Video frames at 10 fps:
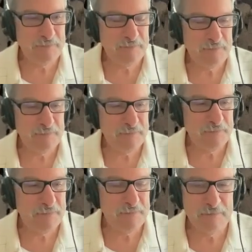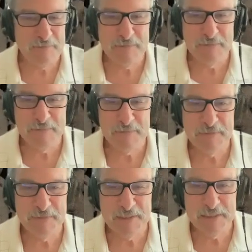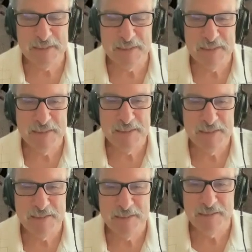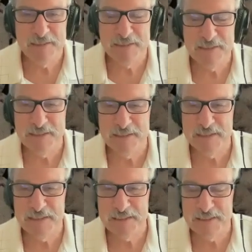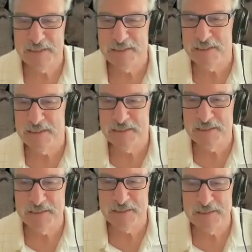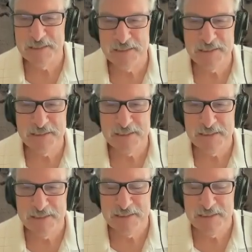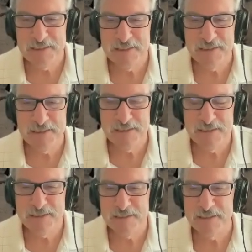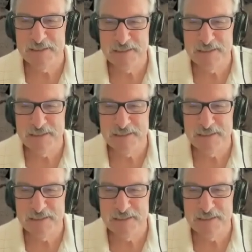No words are spoken by the person on screen.